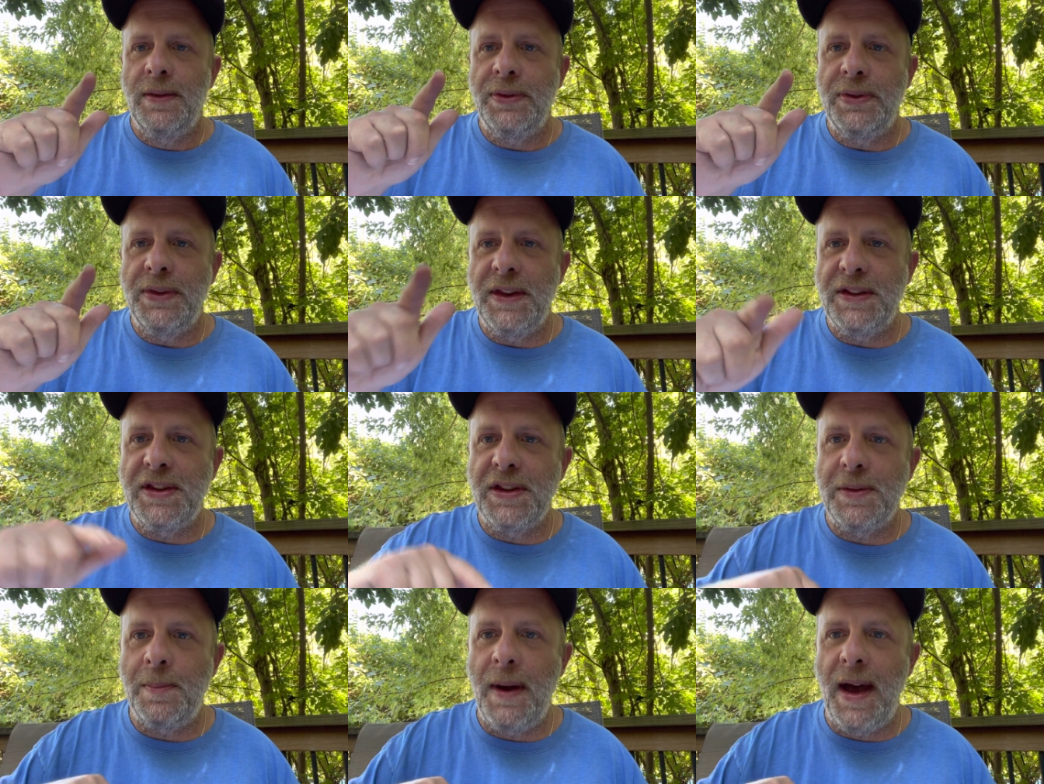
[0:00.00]
This
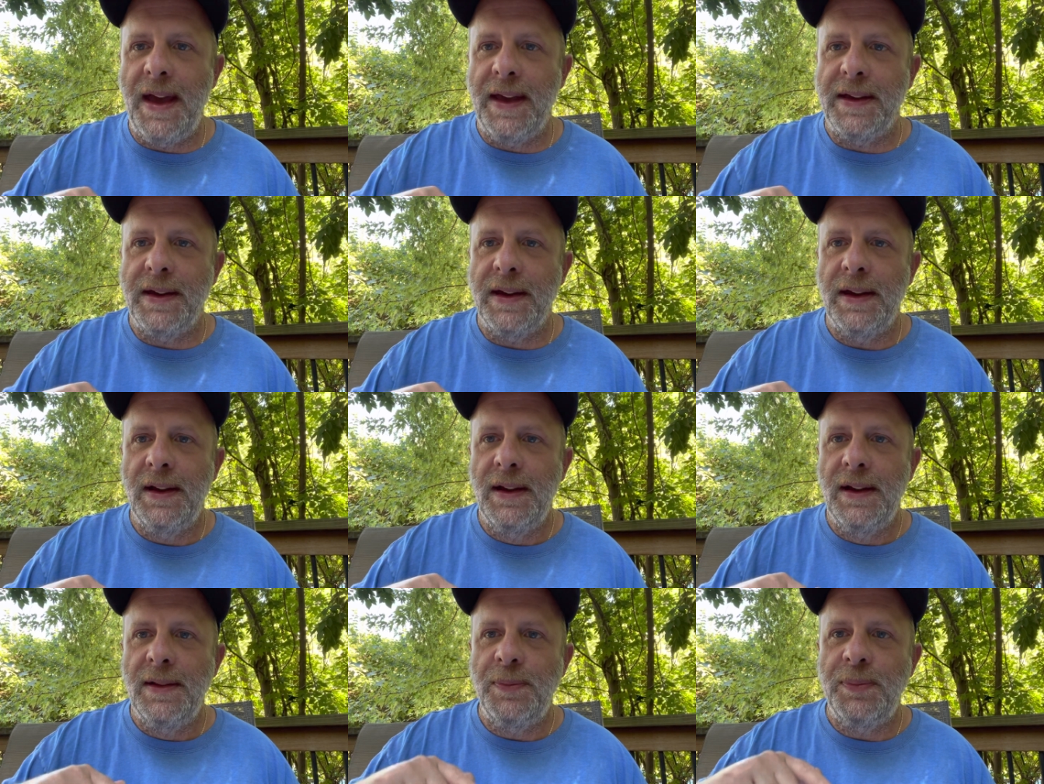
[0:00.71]
is Mike,
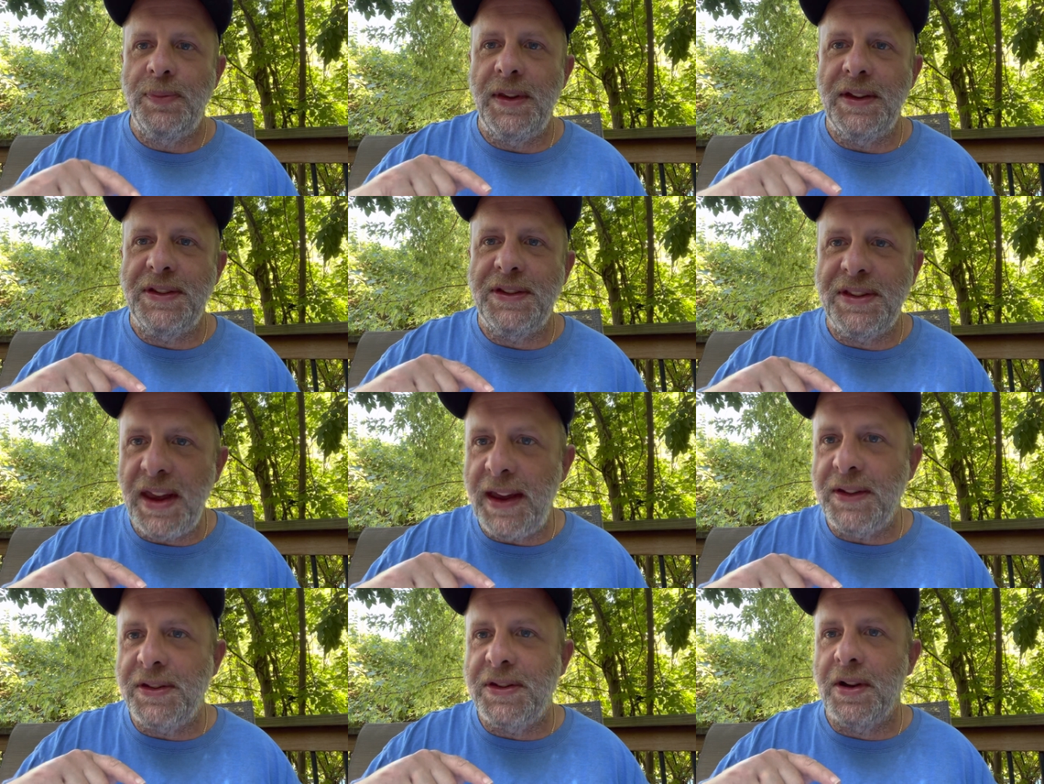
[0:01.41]
the
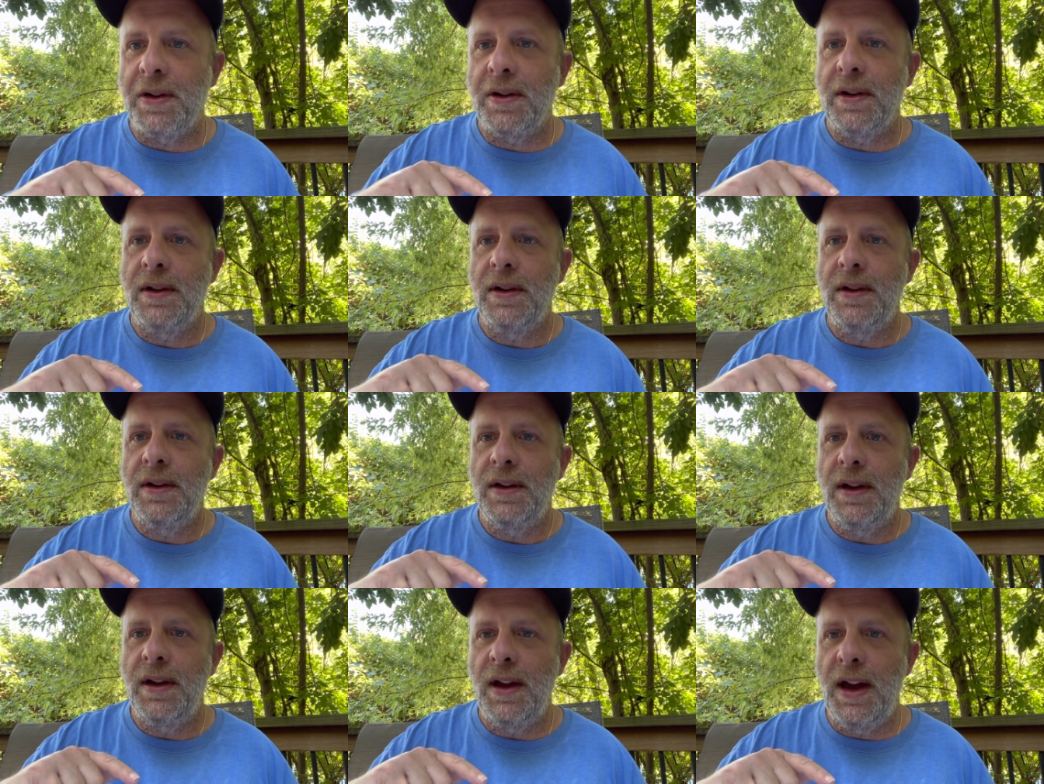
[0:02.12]
Caesar
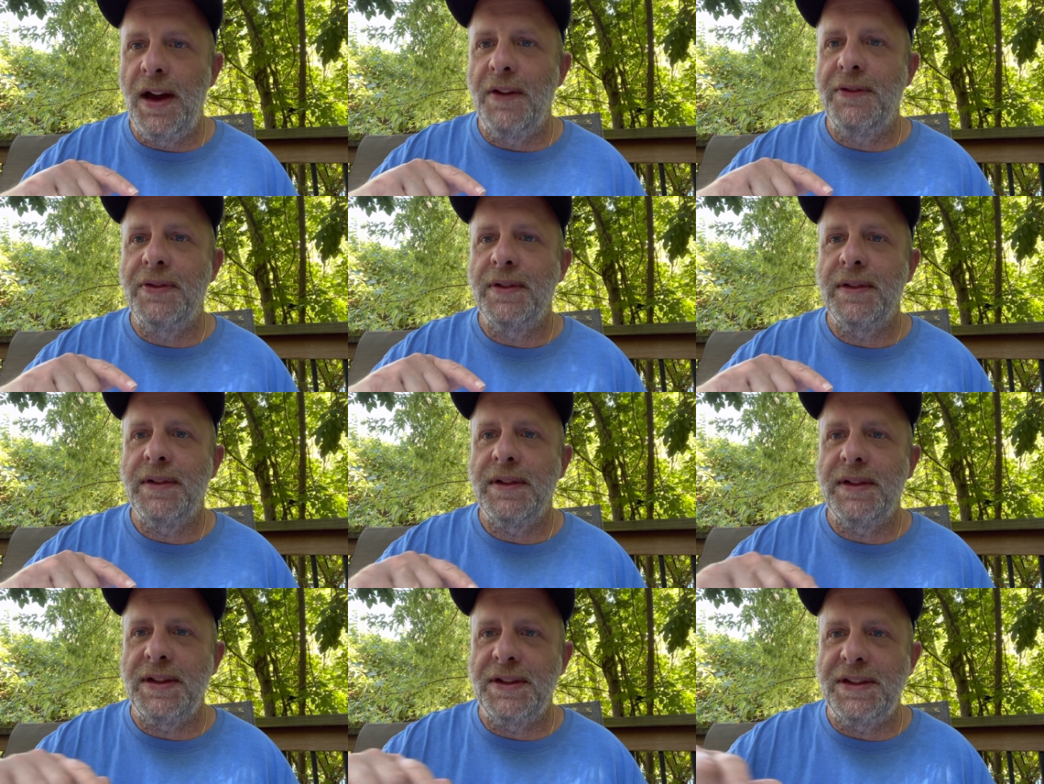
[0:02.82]
of
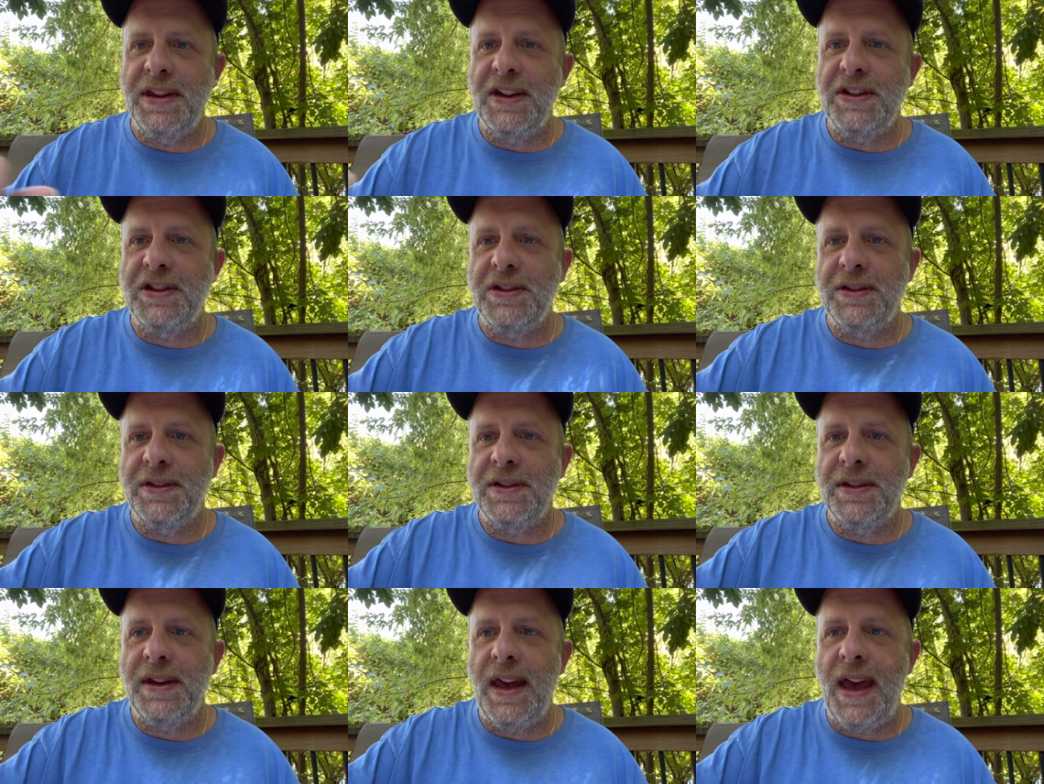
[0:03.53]
concessions,
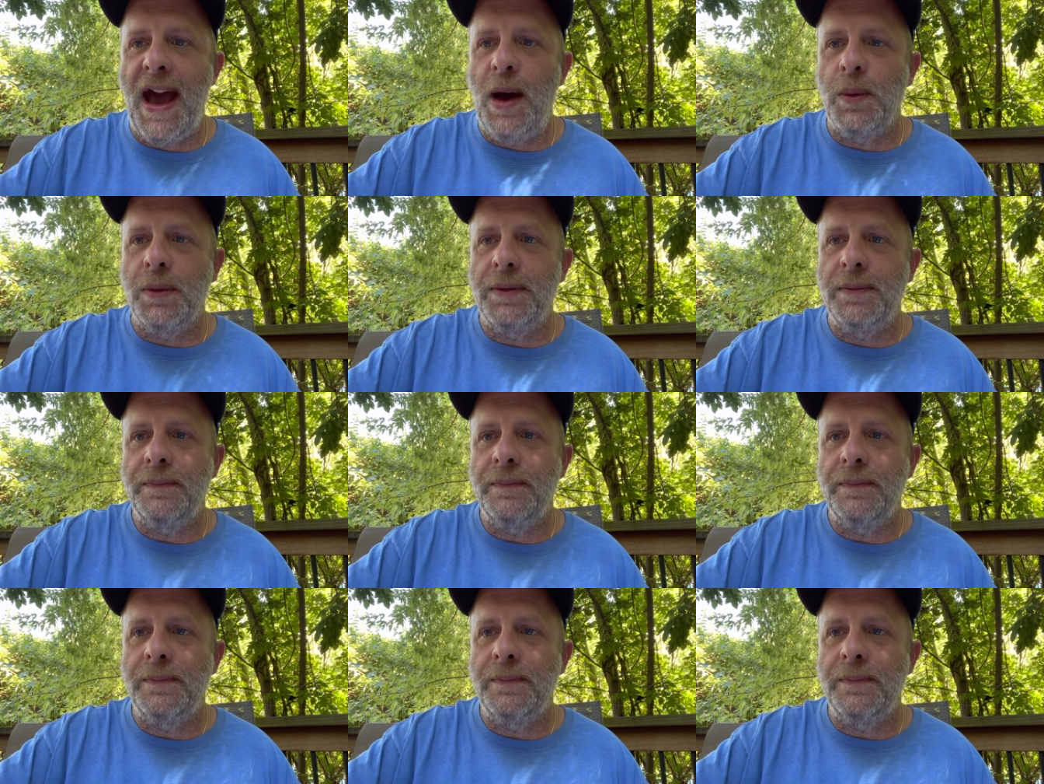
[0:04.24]
out.